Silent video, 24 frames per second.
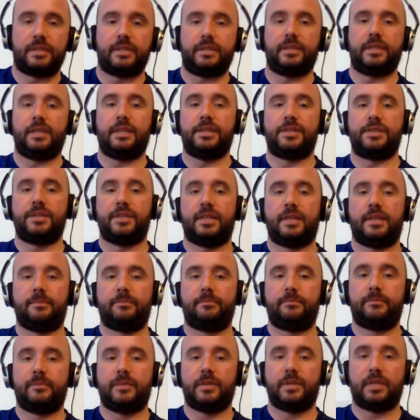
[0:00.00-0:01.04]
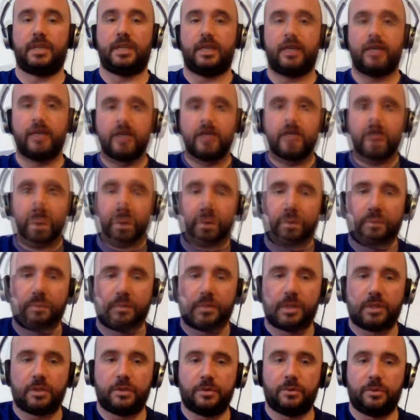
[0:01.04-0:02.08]
into that. Okay, so that'd be
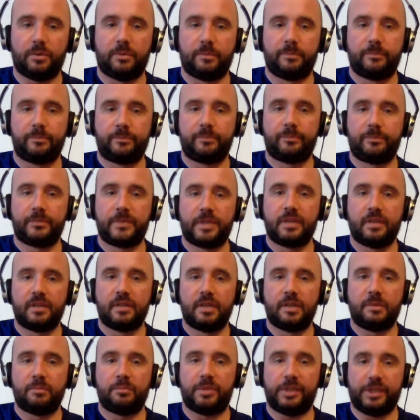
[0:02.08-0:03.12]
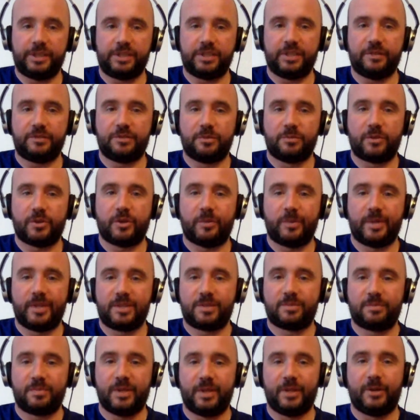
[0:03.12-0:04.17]
cool. Please leave some comments
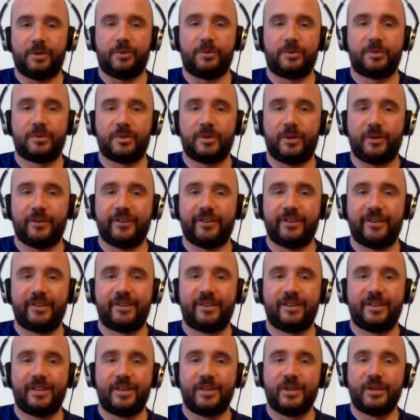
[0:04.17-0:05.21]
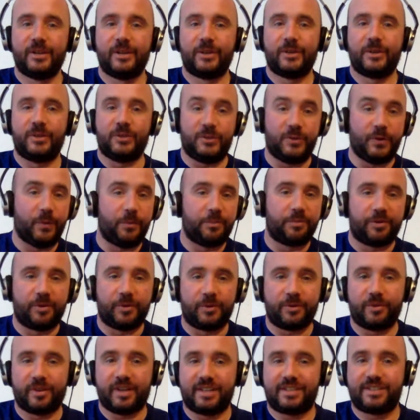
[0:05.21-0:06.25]
below on your
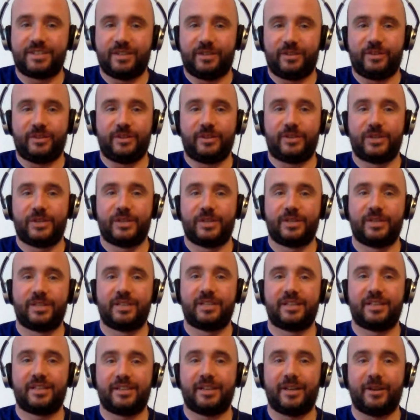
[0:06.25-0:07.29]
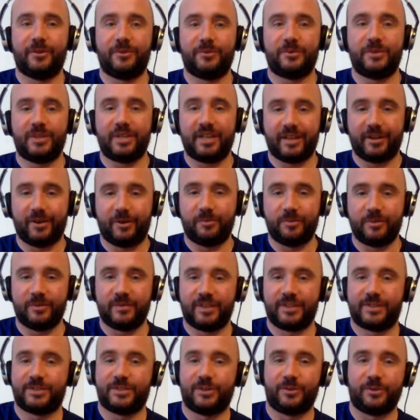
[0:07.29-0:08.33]
progress and how you get on with
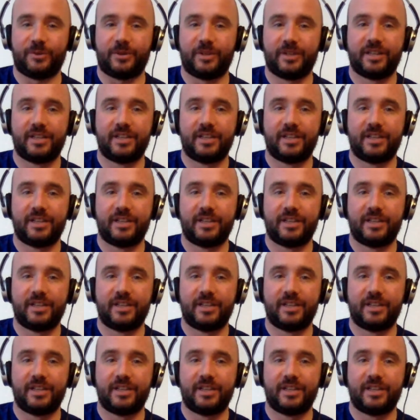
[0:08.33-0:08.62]
this song,